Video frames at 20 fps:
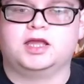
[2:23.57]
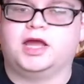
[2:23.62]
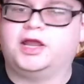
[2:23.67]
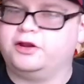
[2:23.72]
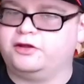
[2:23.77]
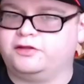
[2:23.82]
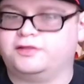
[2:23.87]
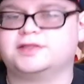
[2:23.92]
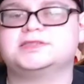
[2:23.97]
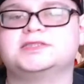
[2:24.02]
I
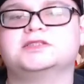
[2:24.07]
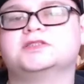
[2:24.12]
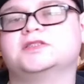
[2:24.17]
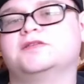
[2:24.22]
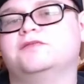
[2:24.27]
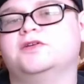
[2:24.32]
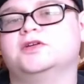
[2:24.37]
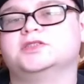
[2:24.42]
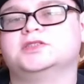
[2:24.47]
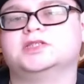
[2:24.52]
know that sounds
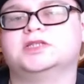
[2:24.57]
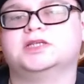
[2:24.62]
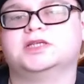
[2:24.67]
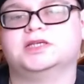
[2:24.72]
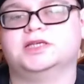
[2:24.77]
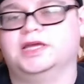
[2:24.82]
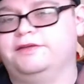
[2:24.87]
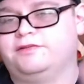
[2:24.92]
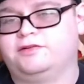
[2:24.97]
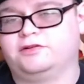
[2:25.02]

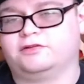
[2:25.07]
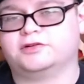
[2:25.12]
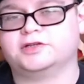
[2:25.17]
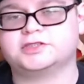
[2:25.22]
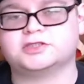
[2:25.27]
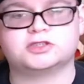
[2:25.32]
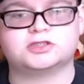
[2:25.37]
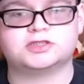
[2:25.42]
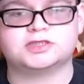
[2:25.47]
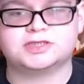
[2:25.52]
confusing. Even
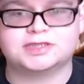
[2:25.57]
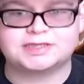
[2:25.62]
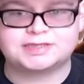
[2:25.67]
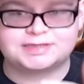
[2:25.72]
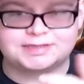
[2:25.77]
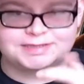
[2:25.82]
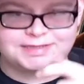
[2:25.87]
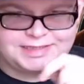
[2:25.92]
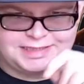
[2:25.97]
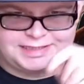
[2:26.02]
researching
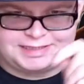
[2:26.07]
this